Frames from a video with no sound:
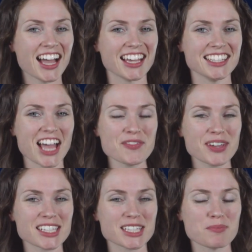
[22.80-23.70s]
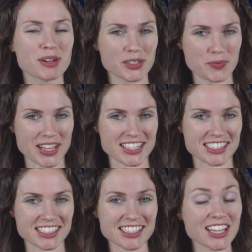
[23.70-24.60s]
Hi, I'm Kelsea Brennan
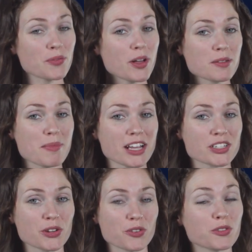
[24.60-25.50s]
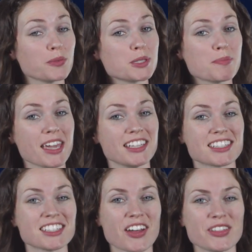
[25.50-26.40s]
Wessels, and welcome back to Earth from
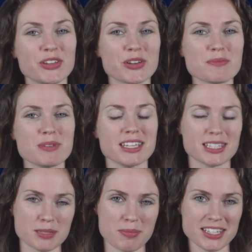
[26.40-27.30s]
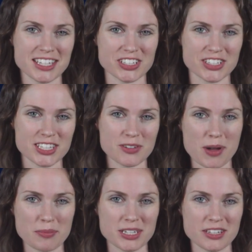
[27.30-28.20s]
Space on the European Space Agency
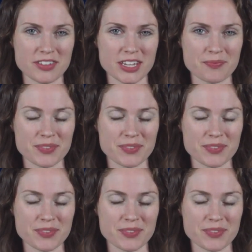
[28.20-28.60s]
Web TV.